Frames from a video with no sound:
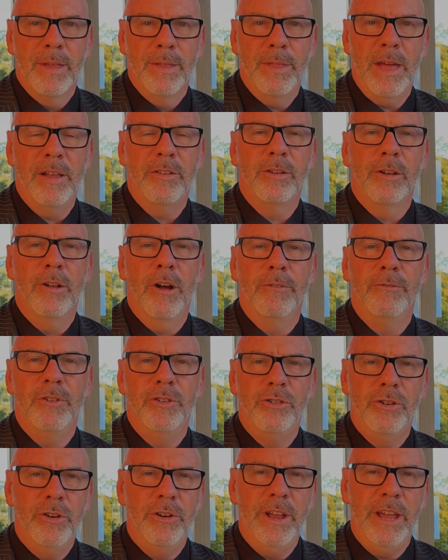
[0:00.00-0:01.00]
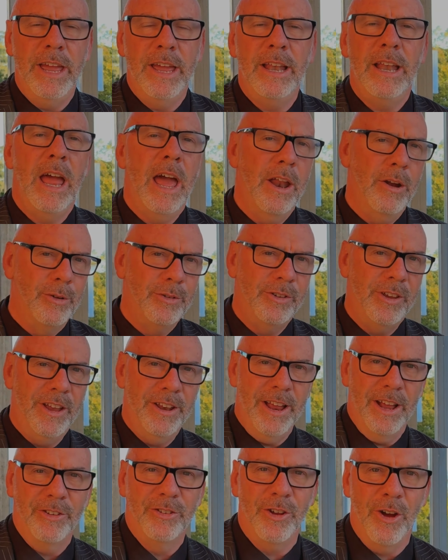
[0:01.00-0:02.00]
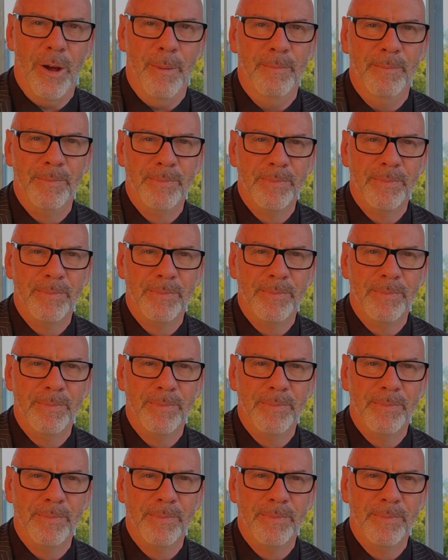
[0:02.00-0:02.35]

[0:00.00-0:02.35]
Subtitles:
Thanks a lot for tuning in and I'll see you next time.